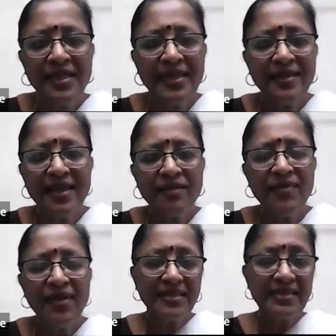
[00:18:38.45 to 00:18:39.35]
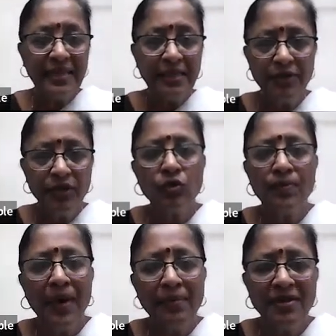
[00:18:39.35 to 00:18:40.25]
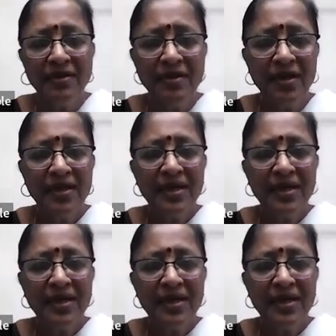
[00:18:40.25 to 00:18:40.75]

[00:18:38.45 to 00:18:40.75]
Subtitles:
thinking that we are this individual bubble.